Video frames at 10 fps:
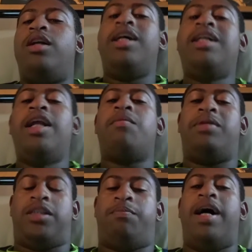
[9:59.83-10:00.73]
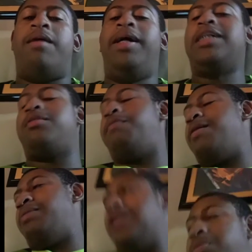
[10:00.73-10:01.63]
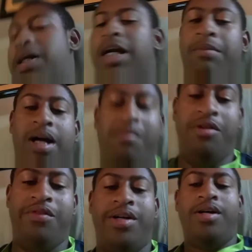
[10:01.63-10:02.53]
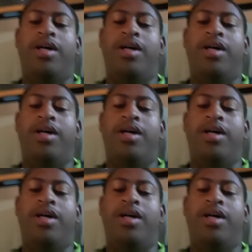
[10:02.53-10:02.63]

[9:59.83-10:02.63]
It's not the best best Spider-Man movie.